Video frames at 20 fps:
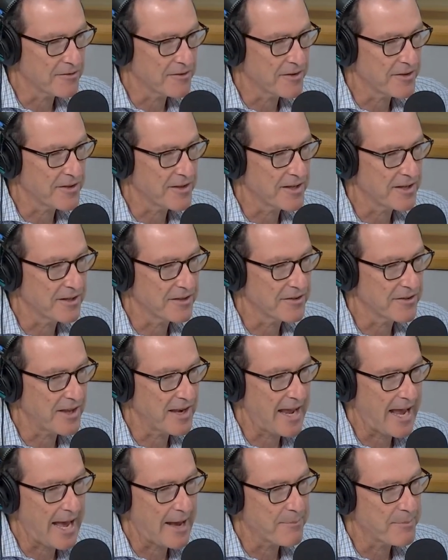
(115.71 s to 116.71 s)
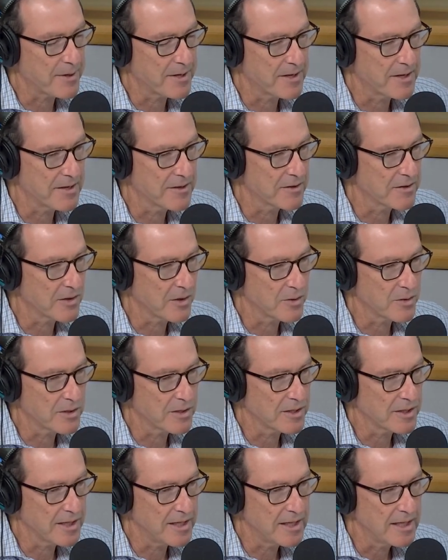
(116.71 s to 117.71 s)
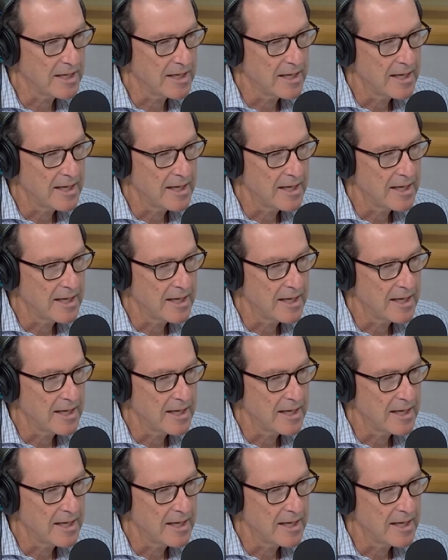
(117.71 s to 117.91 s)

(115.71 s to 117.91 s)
the things that happen here locally